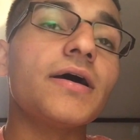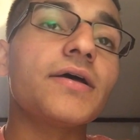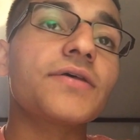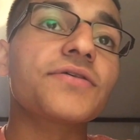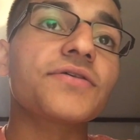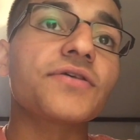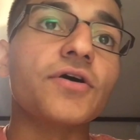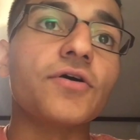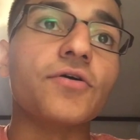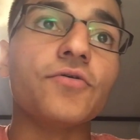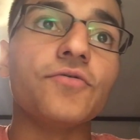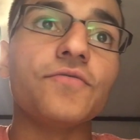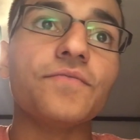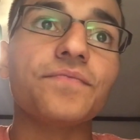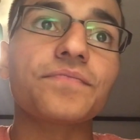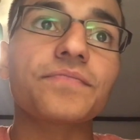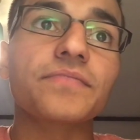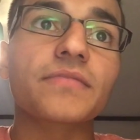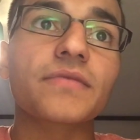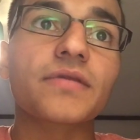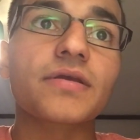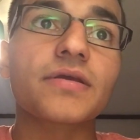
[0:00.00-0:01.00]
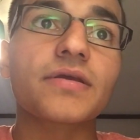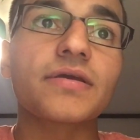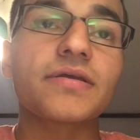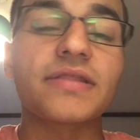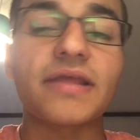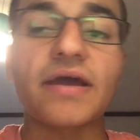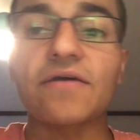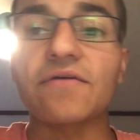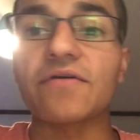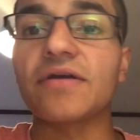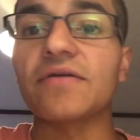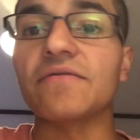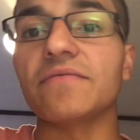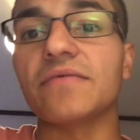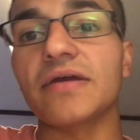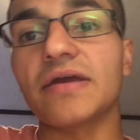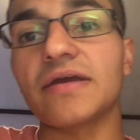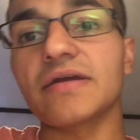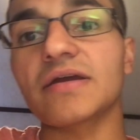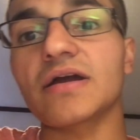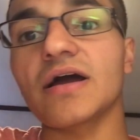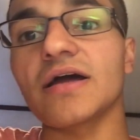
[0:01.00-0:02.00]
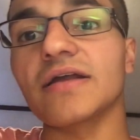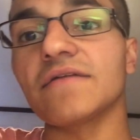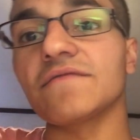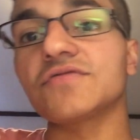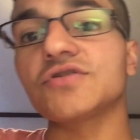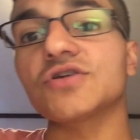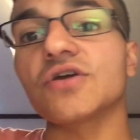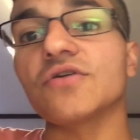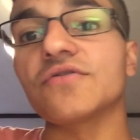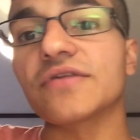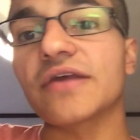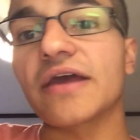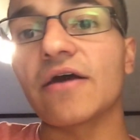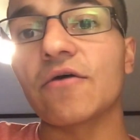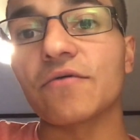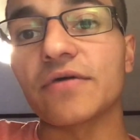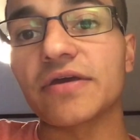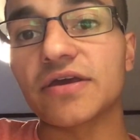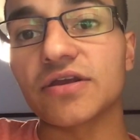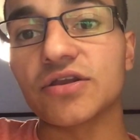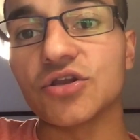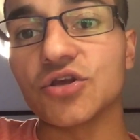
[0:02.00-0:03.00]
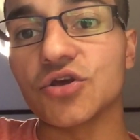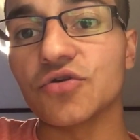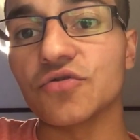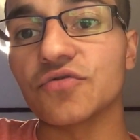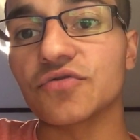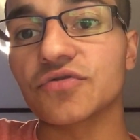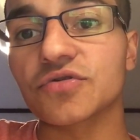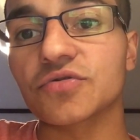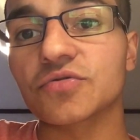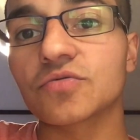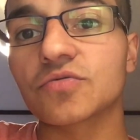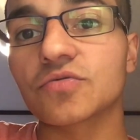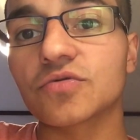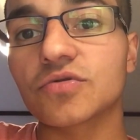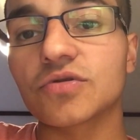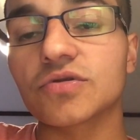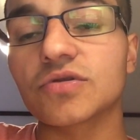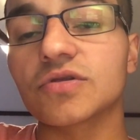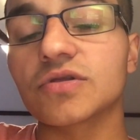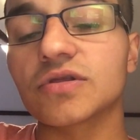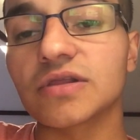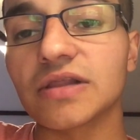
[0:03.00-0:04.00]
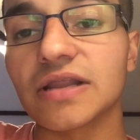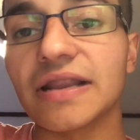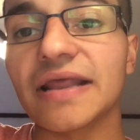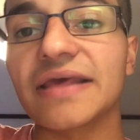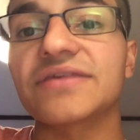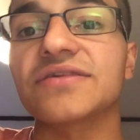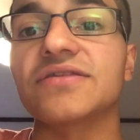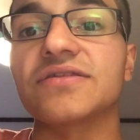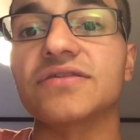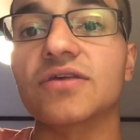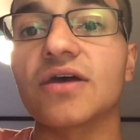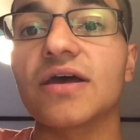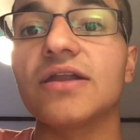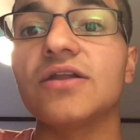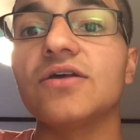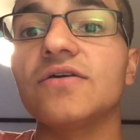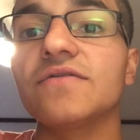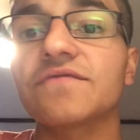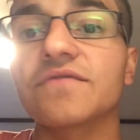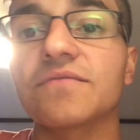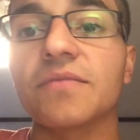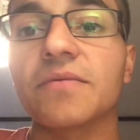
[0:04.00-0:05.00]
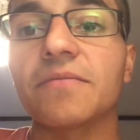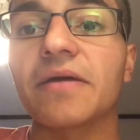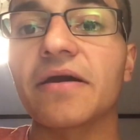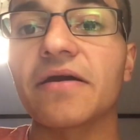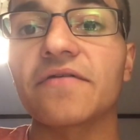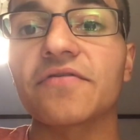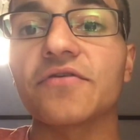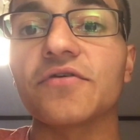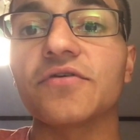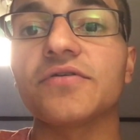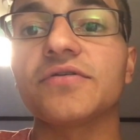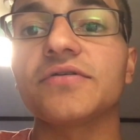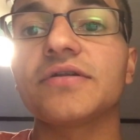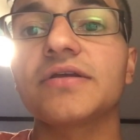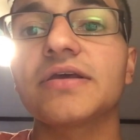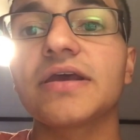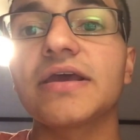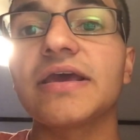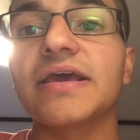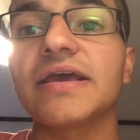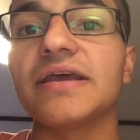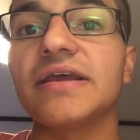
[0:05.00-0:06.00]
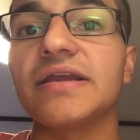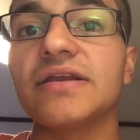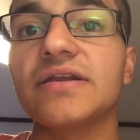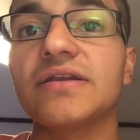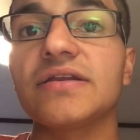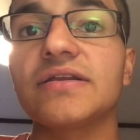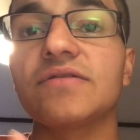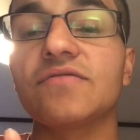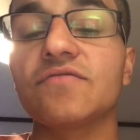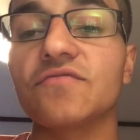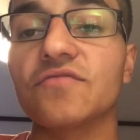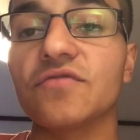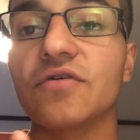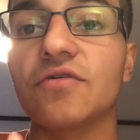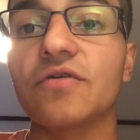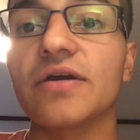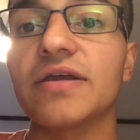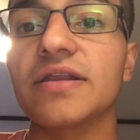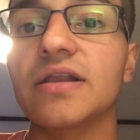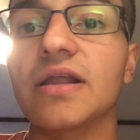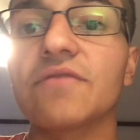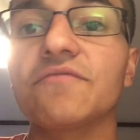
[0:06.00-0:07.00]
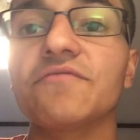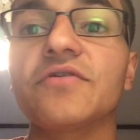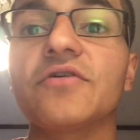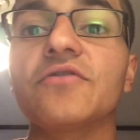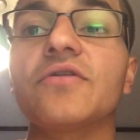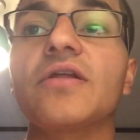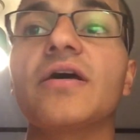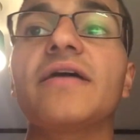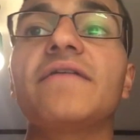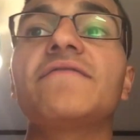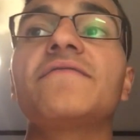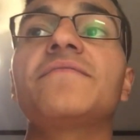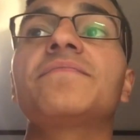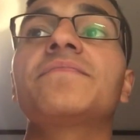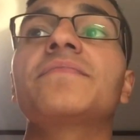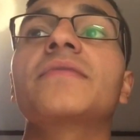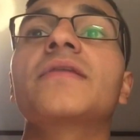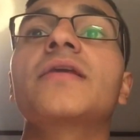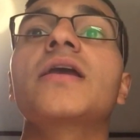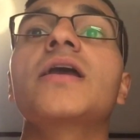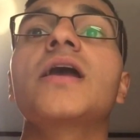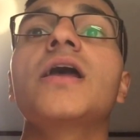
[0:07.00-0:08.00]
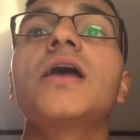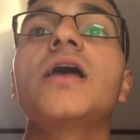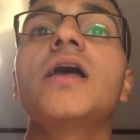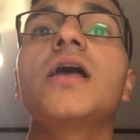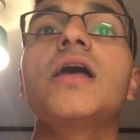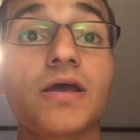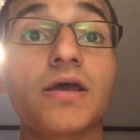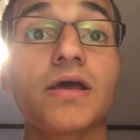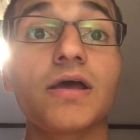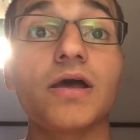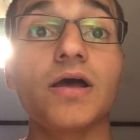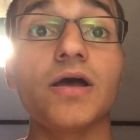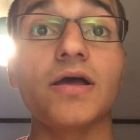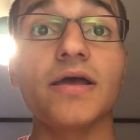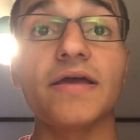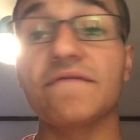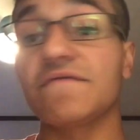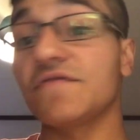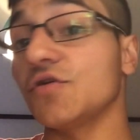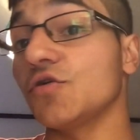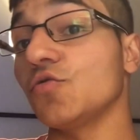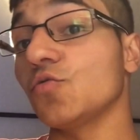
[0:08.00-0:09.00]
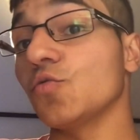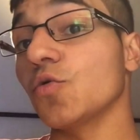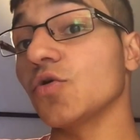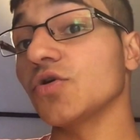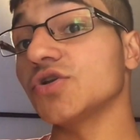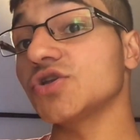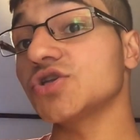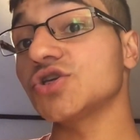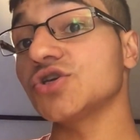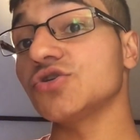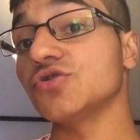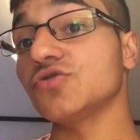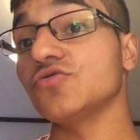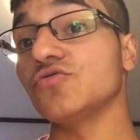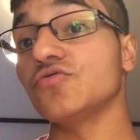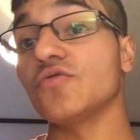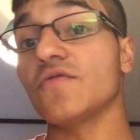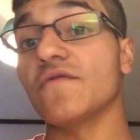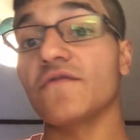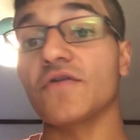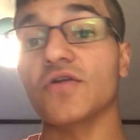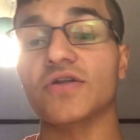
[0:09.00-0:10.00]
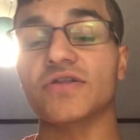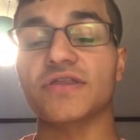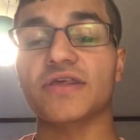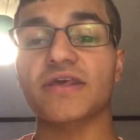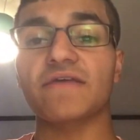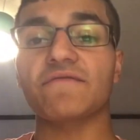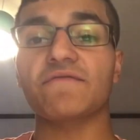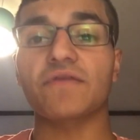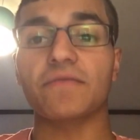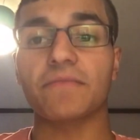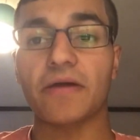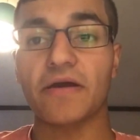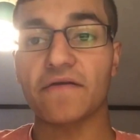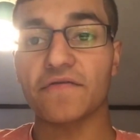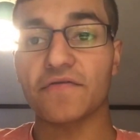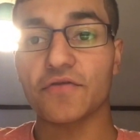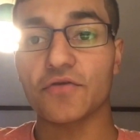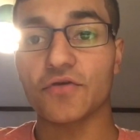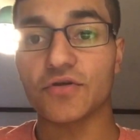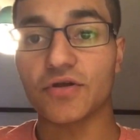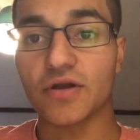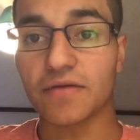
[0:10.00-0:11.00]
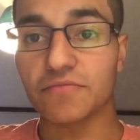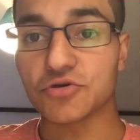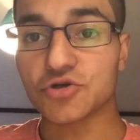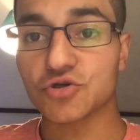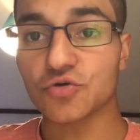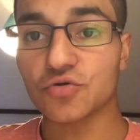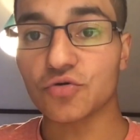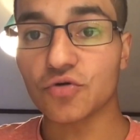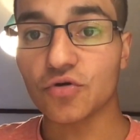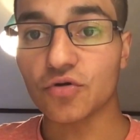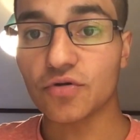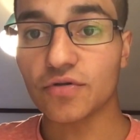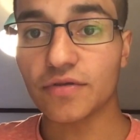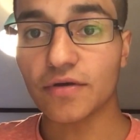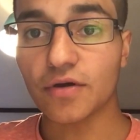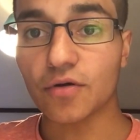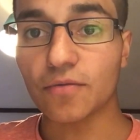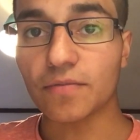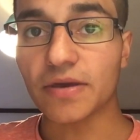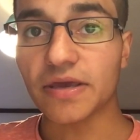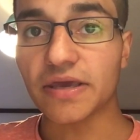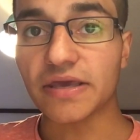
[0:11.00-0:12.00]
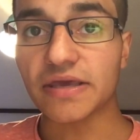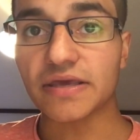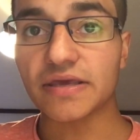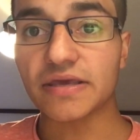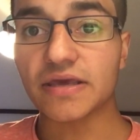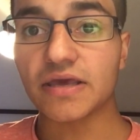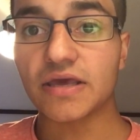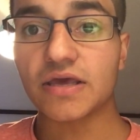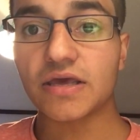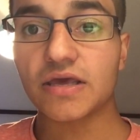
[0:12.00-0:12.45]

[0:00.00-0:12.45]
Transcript: So that it kind of shows how we can use the lessons I learned from the marathon in real life. If you want to volunteer for the marathon, I'm sure there'll be